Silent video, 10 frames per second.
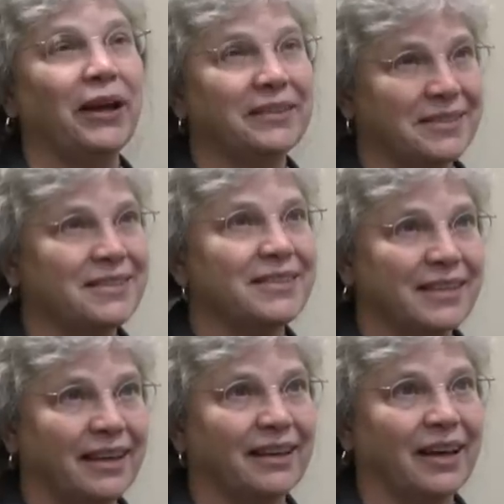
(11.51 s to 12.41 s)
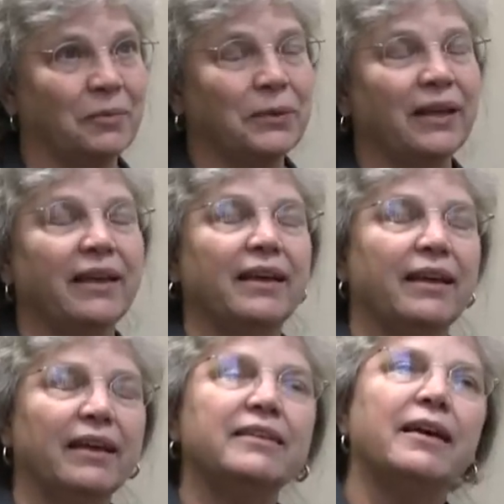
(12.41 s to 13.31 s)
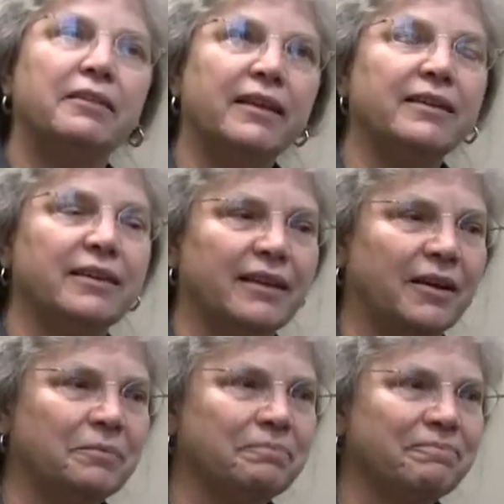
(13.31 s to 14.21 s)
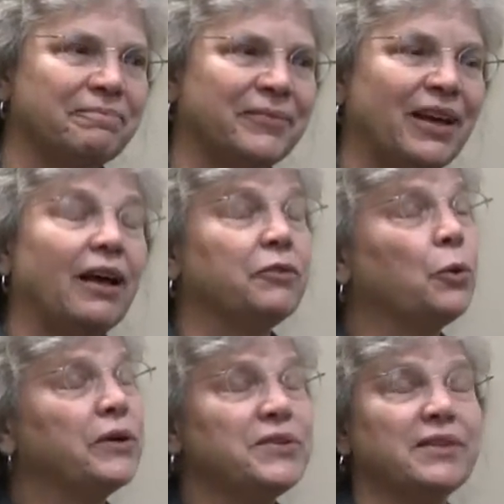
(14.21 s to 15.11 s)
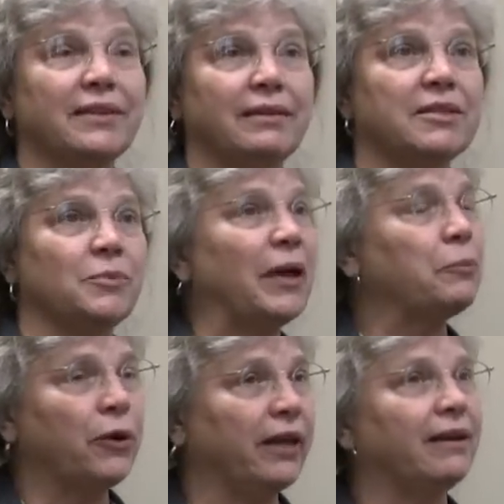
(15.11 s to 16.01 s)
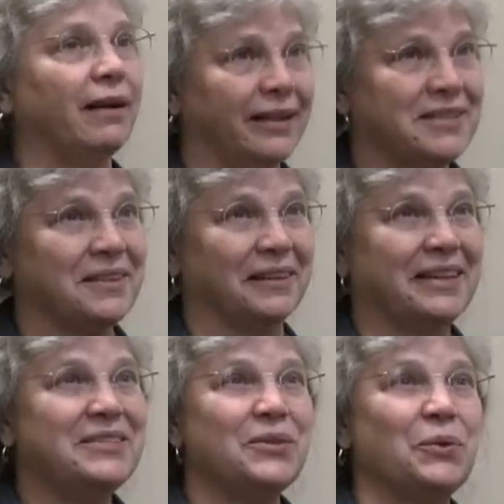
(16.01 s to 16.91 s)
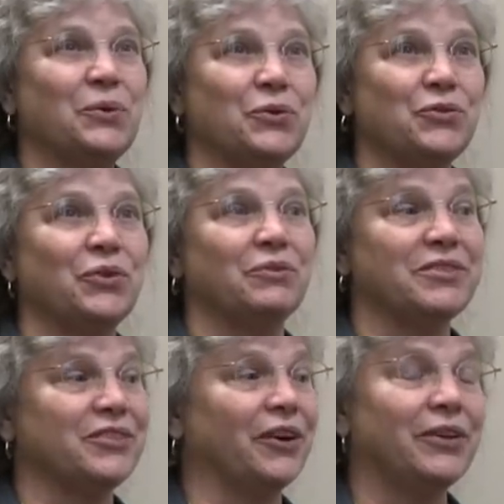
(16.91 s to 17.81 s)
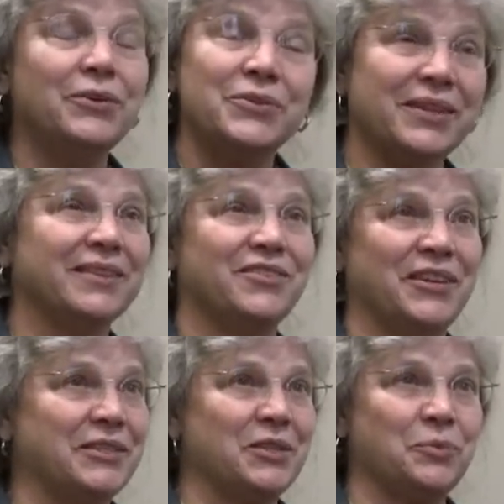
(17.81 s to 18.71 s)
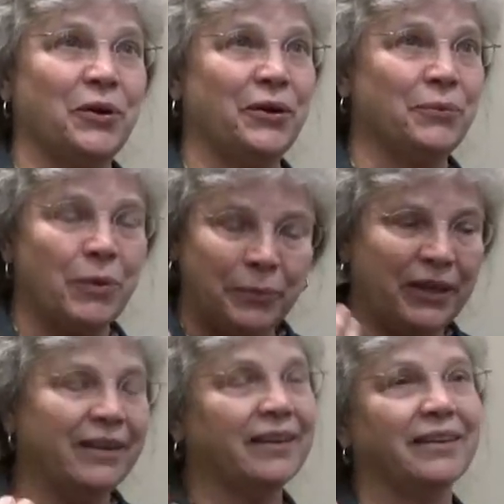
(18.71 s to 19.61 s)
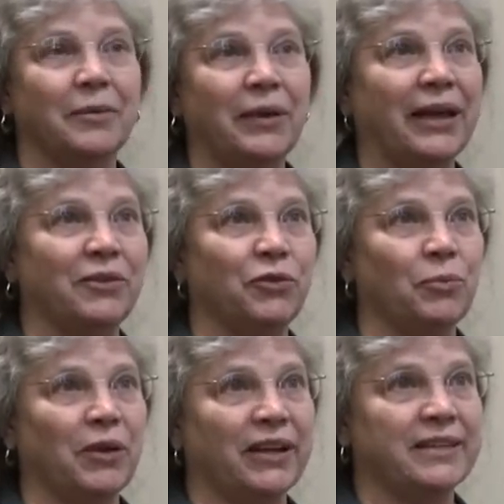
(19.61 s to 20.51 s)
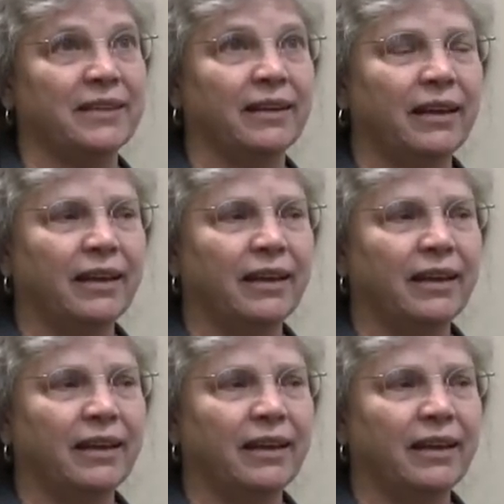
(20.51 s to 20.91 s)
practice to take up. And I think, of course, it's about praying constantly, so you should start using the Jesus Prayer, repeating it in the back of your mind,